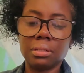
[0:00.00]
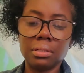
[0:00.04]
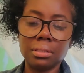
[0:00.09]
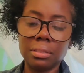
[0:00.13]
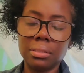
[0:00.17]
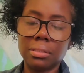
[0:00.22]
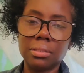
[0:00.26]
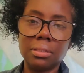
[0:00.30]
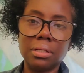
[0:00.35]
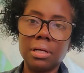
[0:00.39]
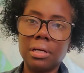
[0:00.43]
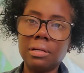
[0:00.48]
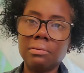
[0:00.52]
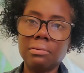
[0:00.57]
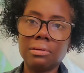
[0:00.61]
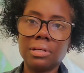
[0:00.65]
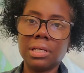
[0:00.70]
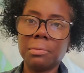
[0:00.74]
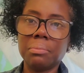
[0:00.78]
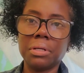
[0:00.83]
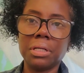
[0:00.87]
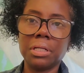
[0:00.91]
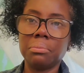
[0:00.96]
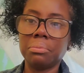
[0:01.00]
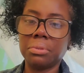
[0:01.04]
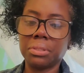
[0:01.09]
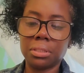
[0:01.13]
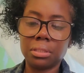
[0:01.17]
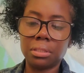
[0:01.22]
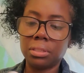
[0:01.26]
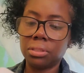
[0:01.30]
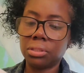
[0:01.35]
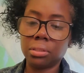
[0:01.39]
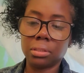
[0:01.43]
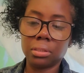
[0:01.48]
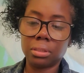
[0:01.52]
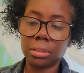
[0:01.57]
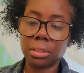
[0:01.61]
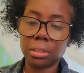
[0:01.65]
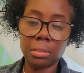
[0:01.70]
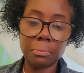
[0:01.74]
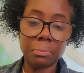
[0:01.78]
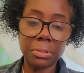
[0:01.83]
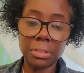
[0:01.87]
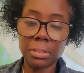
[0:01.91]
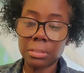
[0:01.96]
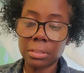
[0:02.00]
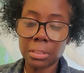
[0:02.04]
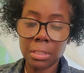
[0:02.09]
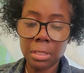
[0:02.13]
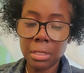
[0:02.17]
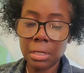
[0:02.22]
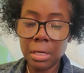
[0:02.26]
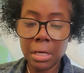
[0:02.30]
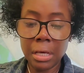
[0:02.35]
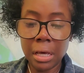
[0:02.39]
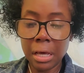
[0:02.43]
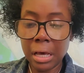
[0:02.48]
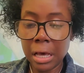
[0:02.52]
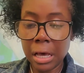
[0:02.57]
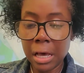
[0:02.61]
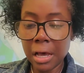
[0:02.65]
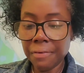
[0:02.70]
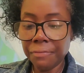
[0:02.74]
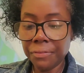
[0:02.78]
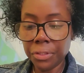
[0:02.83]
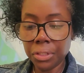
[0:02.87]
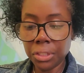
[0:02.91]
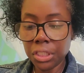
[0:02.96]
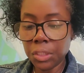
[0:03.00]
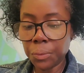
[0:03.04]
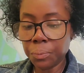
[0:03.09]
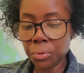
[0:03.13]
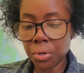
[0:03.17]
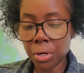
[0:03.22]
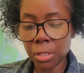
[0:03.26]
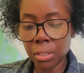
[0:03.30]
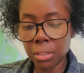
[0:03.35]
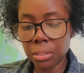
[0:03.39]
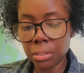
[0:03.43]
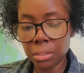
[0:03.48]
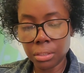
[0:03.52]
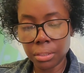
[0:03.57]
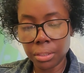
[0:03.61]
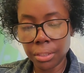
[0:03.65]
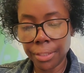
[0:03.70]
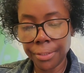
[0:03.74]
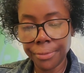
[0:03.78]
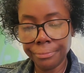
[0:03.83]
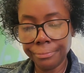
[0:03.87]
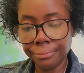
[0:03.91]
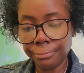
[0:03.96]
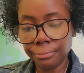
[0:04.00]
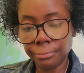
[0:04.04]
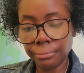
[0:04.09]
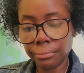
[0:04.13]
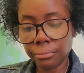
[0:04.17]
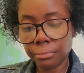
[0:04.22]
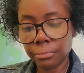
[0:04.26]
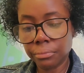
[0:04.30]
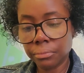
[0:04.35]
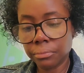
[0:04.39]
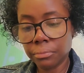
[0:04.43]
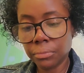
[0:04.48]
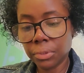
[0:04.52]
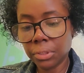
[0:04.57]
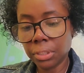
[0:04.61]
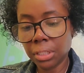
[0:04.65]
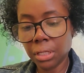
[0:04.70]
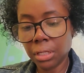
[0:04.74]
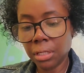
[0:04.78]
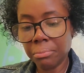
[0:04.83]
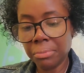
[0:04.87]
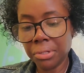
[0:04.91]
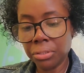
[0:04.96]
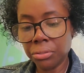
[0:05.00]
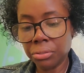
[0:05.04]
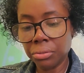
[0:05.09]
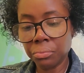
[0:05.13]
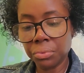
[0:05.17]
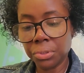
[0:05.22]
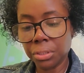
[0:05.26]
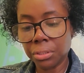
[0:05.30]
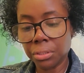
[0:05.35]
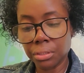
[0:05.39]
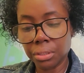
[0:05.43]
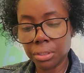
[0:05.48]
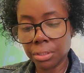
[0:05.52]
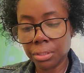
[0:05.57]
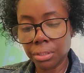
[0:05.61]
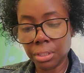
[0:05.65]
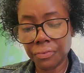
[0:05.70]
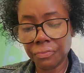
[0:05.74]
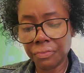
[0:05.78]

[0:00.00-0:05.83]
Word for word: Listen, I don't care about limited edition container because after these products are done, what the hell am I doing with the container?